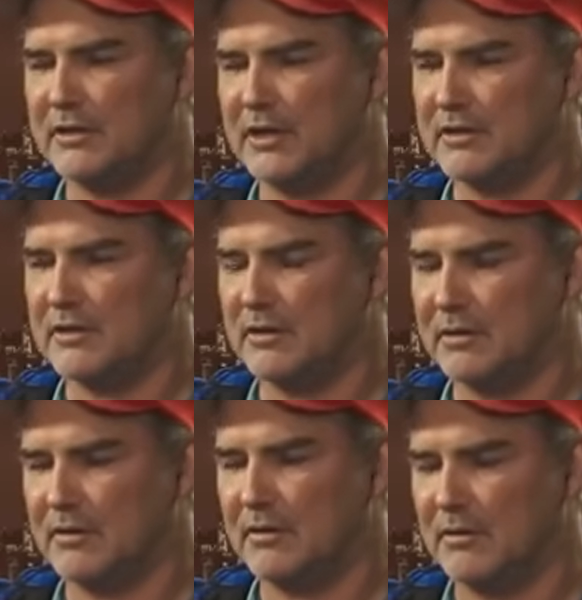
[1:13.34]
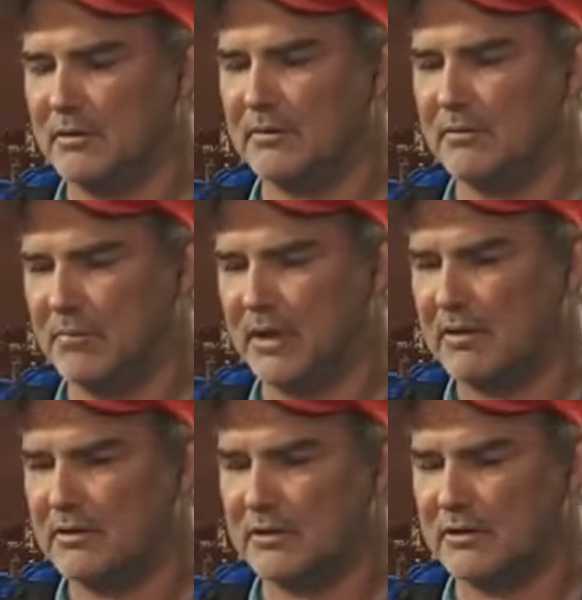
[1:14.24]
says, the
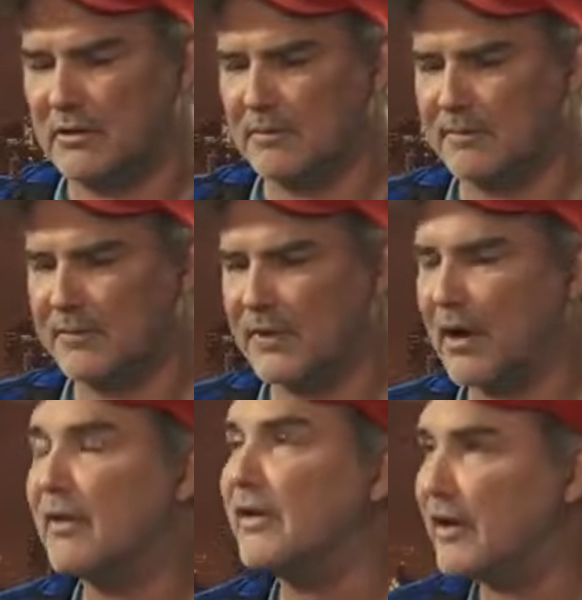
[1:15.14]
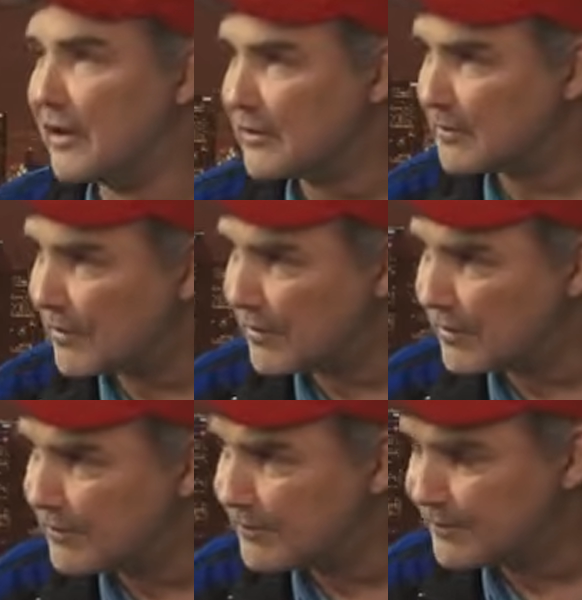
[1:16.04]
bouncing and all the eggs broke.